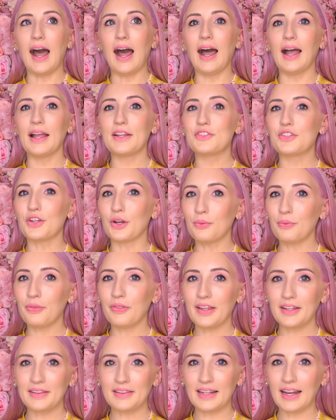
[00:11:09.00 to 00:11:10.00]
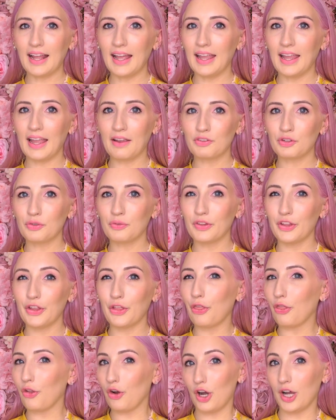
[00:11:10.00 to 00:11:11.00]
I don't think that I ever really
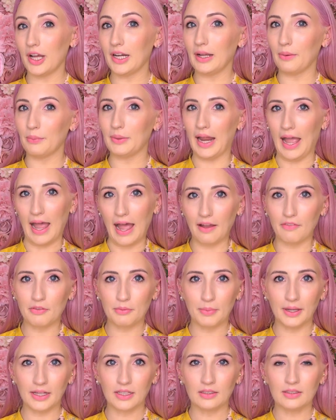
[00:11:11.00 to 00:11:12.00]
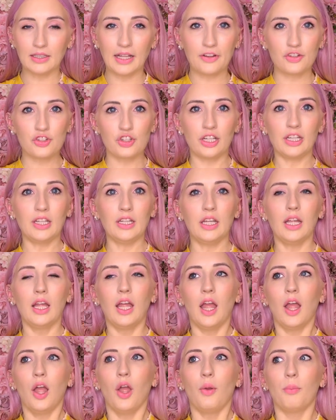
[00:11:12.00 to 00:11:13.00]
thought I would have in my collection
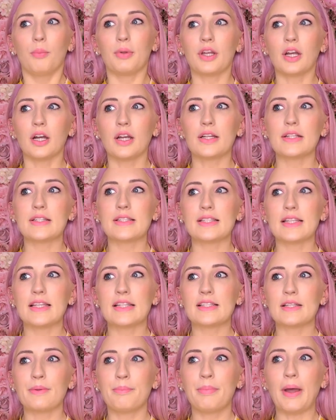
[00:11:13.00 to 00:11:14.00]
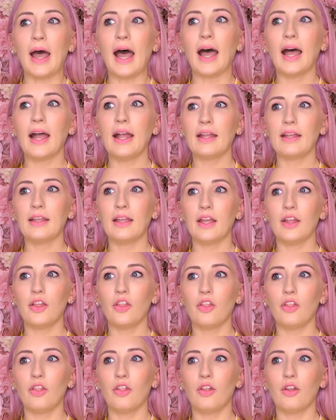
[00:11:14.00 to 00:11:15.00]
because it's a bag
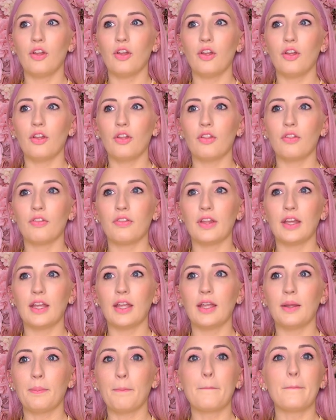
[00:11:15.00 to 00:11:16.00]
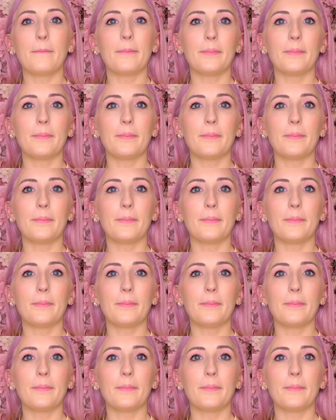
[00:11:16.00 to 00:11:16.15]
that